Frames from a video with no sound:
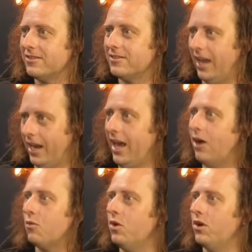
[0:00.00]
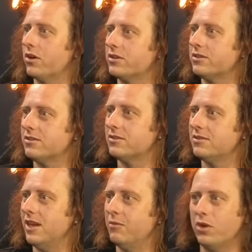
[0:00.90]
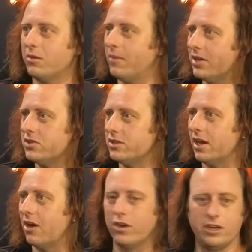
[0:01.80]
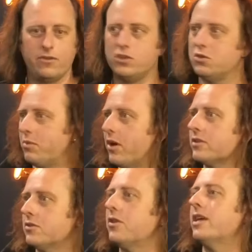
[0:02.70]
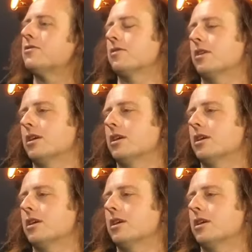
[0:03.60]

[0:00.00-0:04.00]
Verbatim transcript: and how it works and what your margins are on individual products and all that sort of thing.